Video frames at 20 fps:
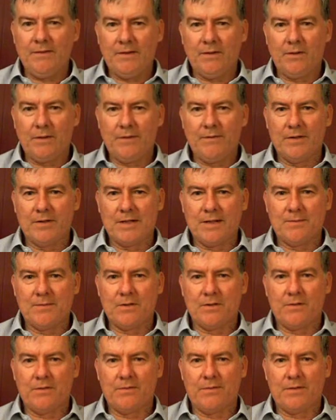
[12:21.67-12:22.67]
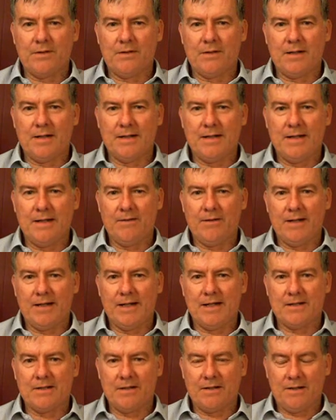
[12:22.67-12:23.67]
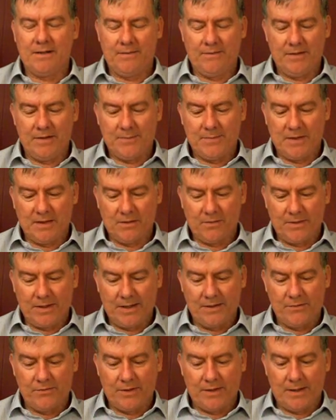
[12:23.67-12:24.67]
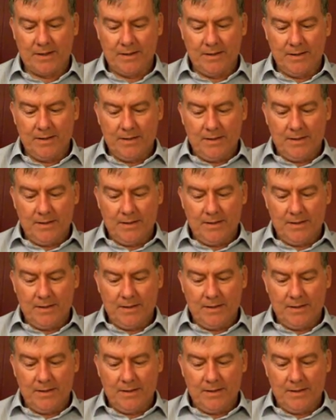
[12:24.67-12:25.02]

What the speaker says: That'll give you some sort of idea, I guess, that there's been a re-entry.